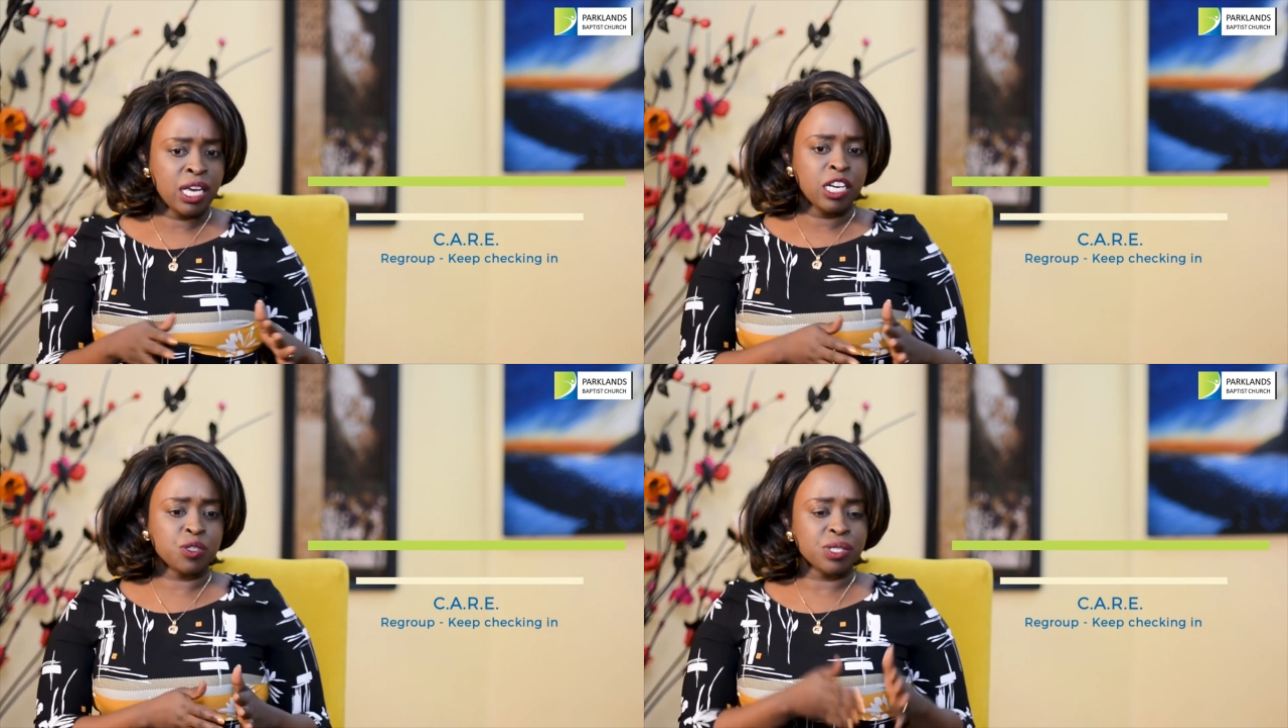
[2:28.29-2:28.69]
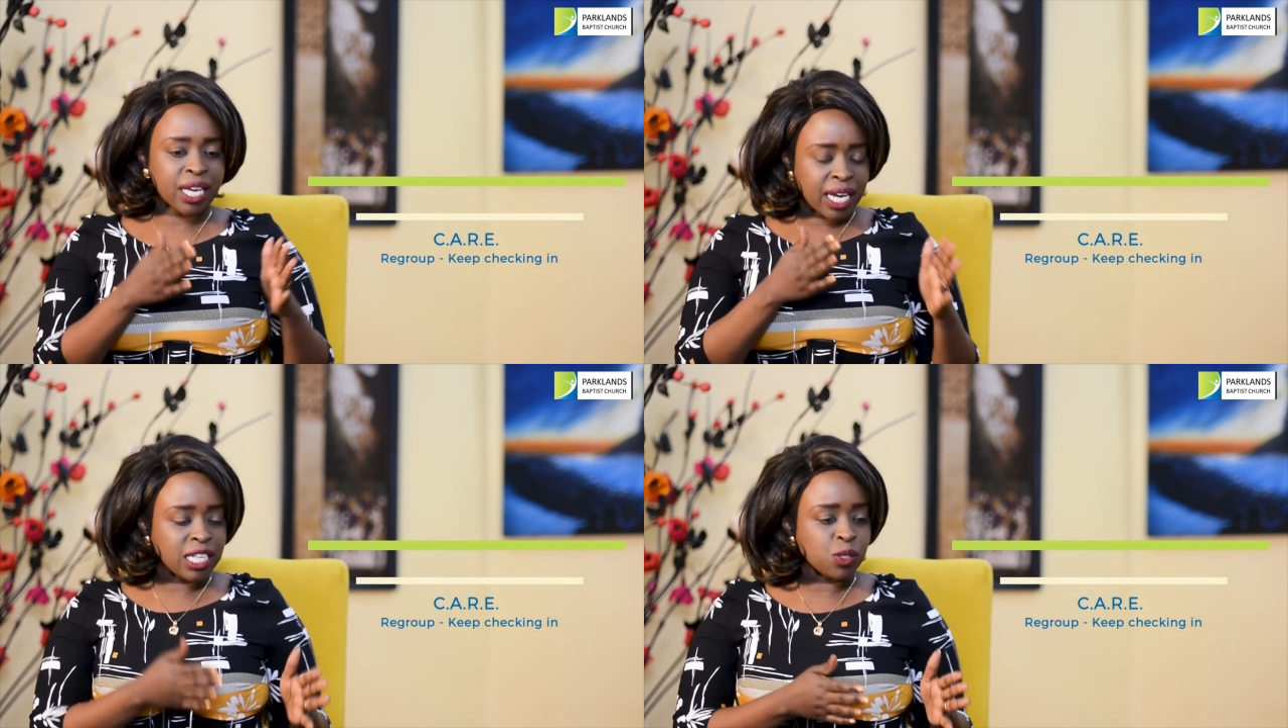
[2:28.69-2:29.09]
it was like
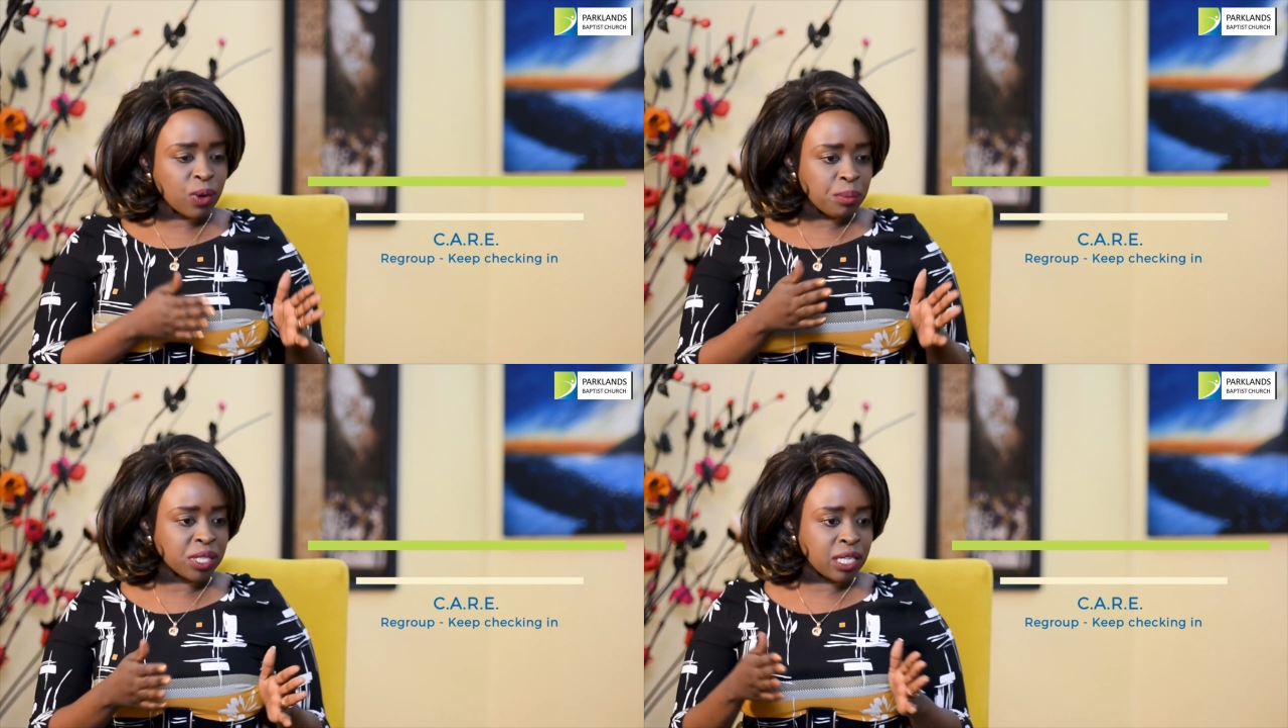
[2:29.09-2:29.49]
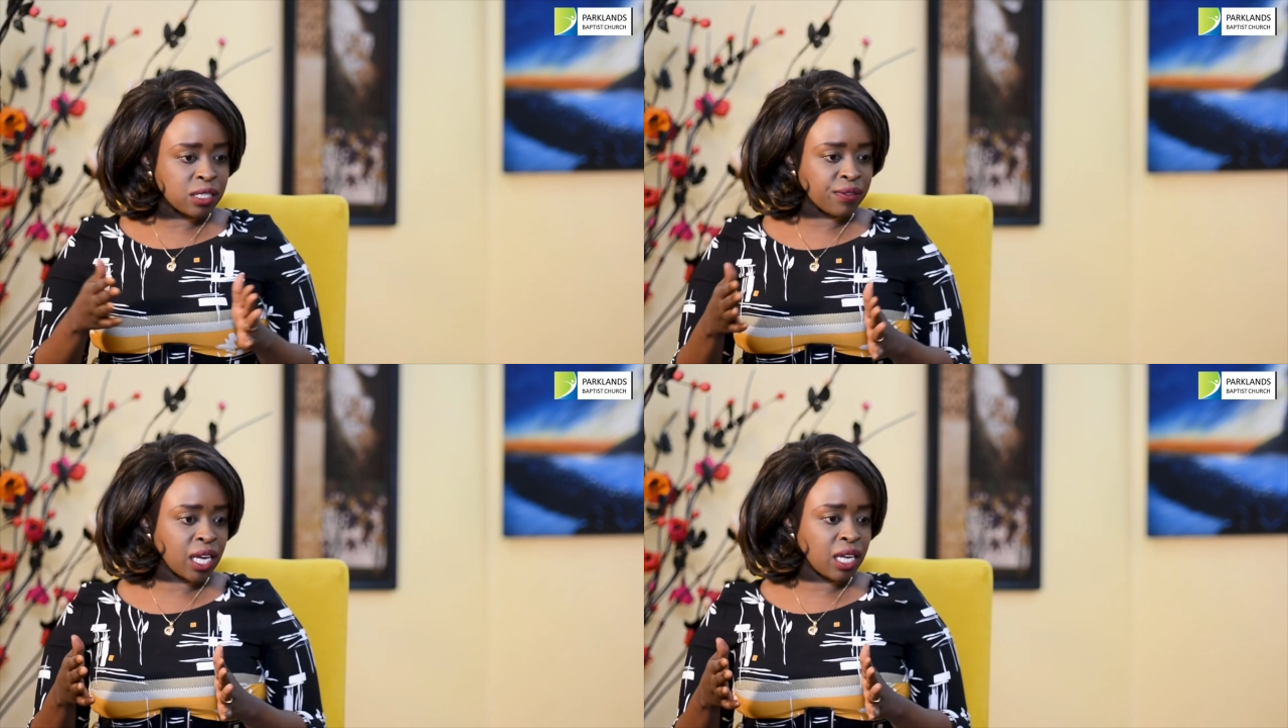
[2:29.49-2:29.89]
81%
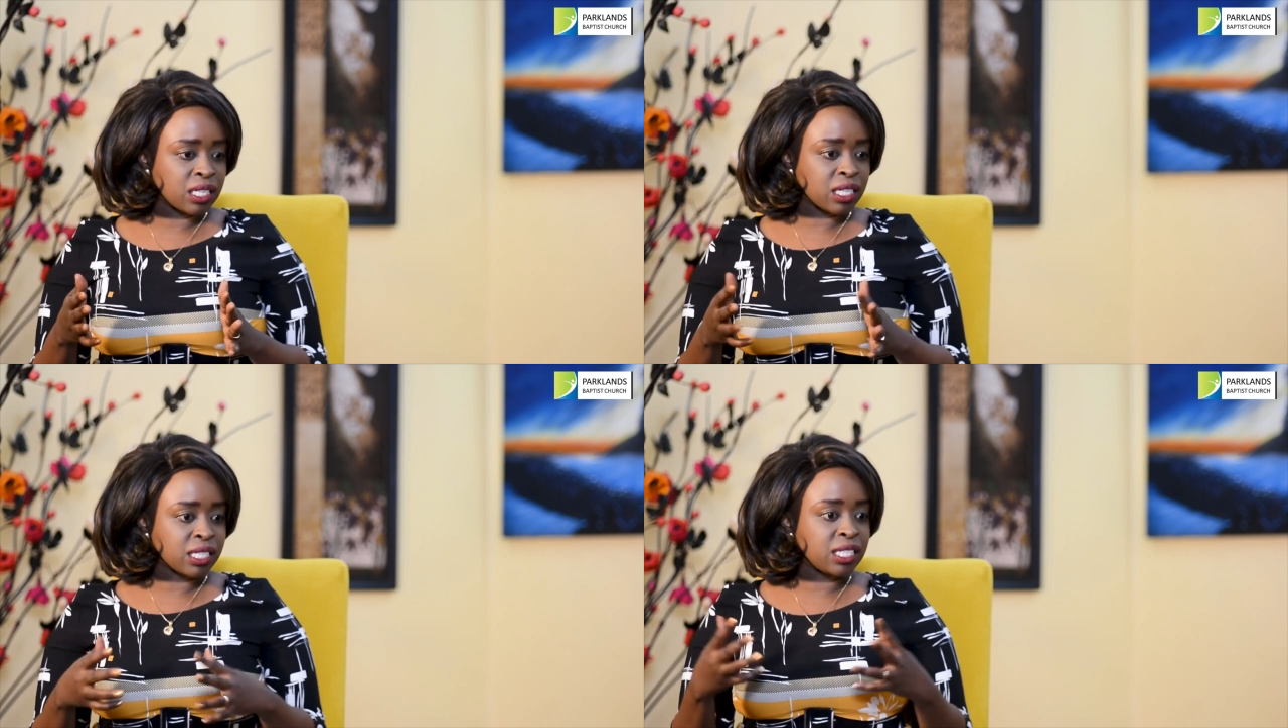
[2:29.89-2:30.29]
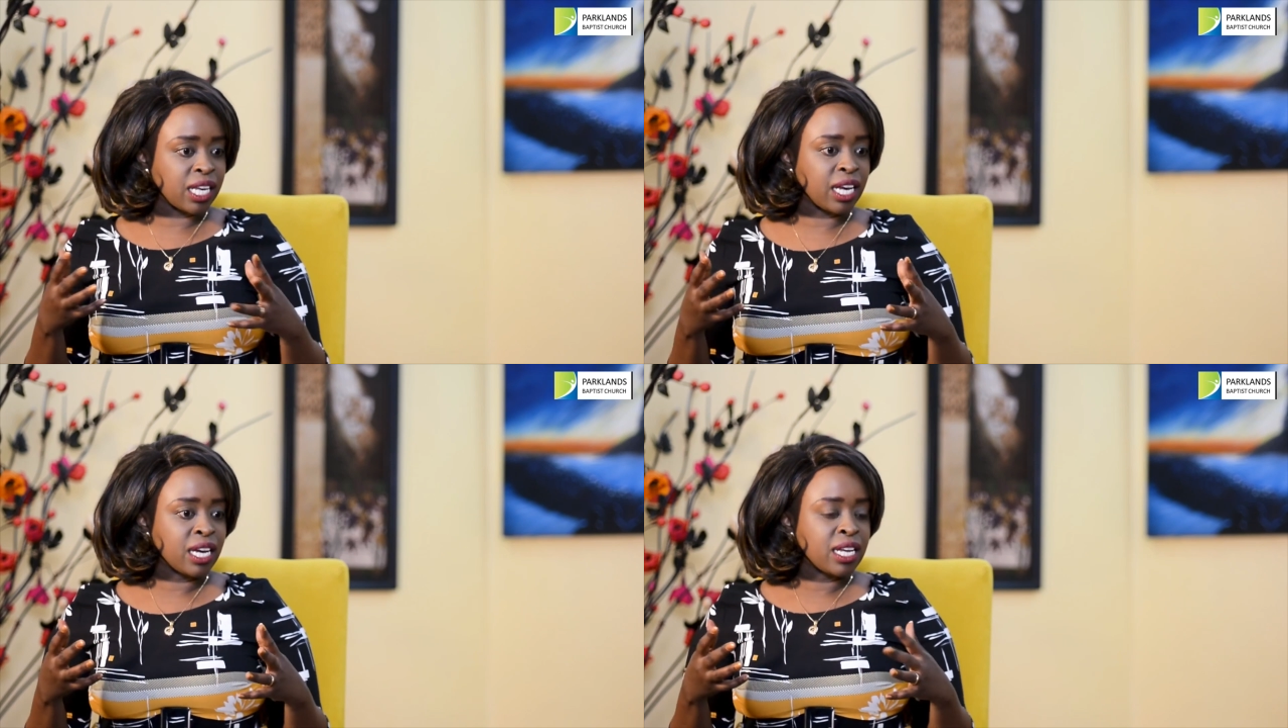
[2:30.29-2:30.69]
of Kenyans are
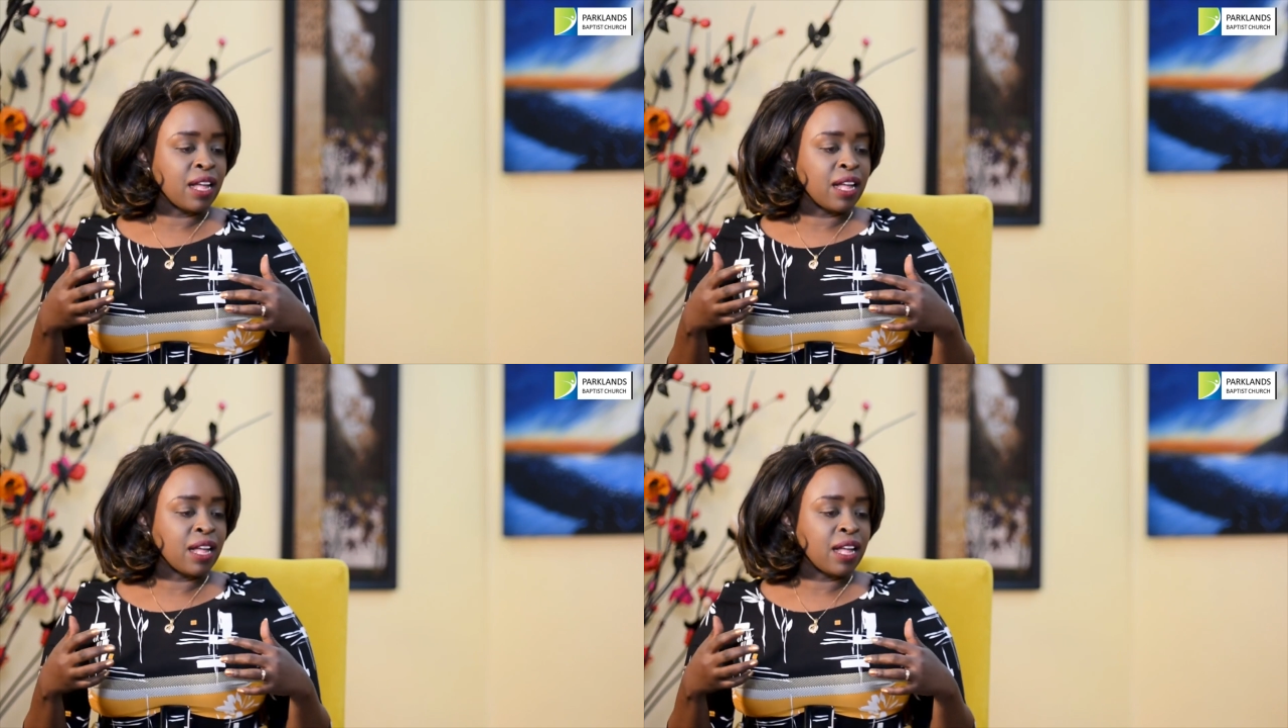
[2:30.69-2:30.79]
saying